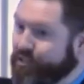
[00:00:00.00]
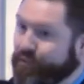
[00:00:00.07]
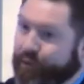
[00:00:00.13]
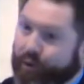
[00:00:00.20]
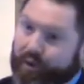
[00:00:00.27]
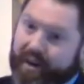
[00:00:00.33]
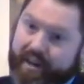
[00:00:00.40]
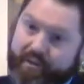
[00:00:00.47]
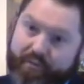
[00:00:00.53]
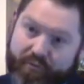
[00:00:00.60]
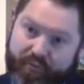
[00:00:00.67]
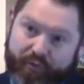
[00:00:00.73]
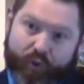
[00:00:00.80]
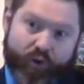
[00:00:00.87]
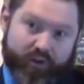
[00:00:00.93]
for it
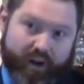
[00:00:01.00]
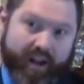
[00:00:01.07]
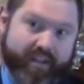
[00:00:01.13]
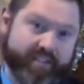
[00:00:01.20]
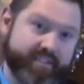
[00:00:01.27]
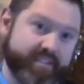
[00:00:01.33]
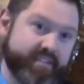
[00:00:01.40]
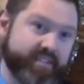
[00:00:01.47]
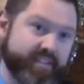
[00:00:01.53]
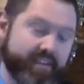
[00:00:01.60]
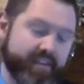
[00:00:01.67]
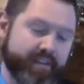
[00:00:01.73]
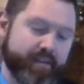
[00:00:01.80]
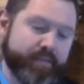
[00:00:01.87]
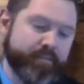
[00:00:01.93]
for us,
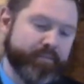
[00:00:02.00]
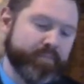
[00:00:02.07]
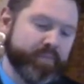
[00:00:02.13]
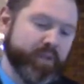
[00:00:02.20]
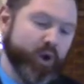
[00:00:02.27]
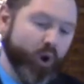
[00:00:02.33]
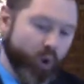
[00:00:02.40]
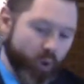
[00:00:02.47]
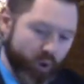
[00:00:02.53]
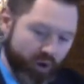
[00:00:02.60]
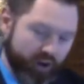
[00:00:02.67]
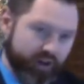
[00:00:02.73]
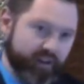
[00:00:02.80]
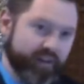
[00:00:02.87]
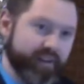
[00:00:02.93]

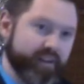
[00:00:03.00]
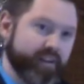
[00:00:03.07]
or